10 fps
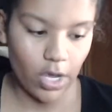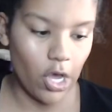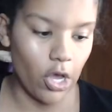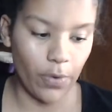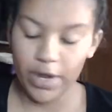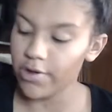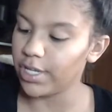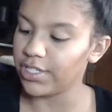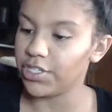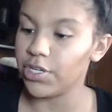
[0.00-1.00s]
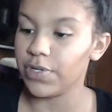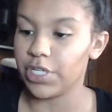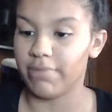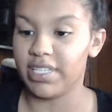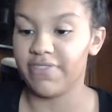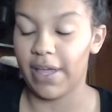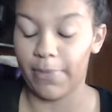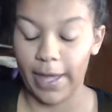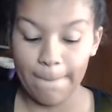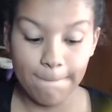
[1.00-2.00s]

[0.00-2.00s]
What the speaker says: Who are you closest to in James's family?